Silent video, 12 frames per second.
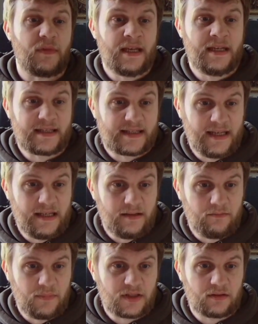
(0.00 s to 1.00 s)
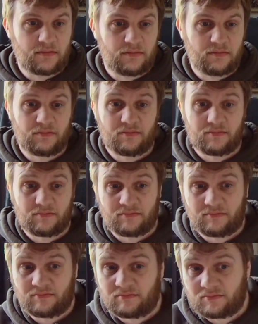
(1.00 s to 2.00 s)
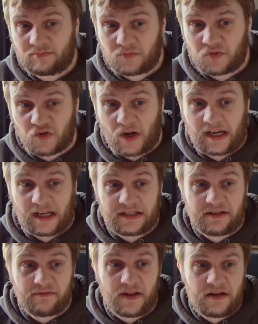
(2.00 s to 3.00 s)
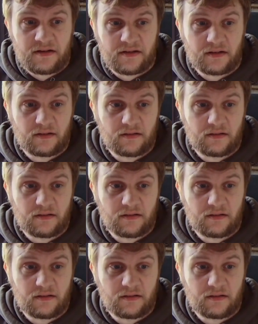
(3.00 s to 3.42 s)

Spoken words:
it seems Trent can defend.